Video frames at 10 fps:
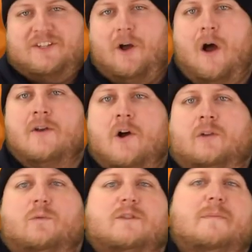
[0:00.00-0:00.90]

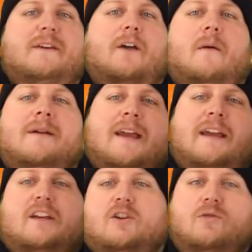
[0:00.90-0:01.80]
misconduct was becoming a
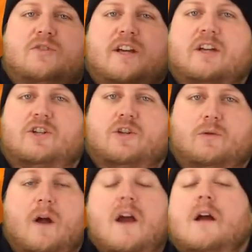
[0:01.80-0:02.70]
huge huge
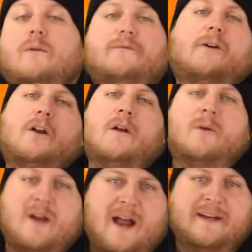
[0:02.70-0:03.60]
issue. Refer to
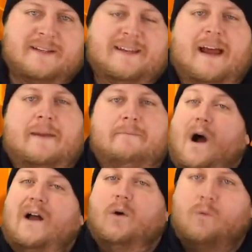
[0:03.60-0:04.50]
number 9 and 10.
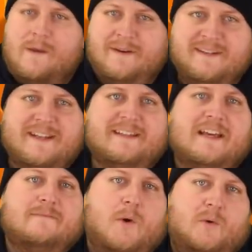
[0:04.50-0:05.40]
While women did
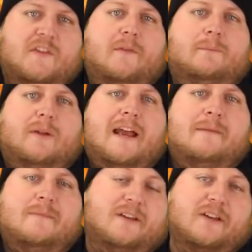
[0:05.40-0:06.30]
get most of the
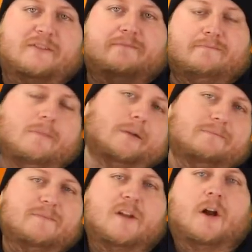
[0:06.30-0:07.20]
blame because, well,
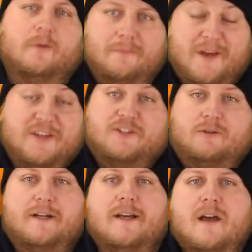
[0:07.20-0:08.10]
you know,
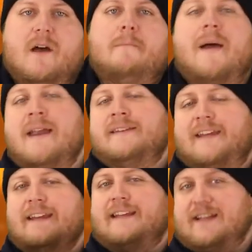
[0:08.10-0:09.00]
history, men
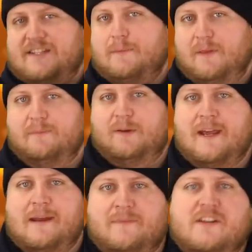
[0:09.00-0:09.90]
did get some of the
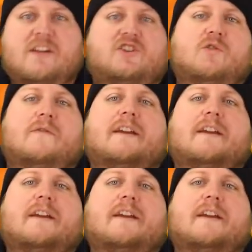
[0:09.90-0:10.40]
blame. The issue of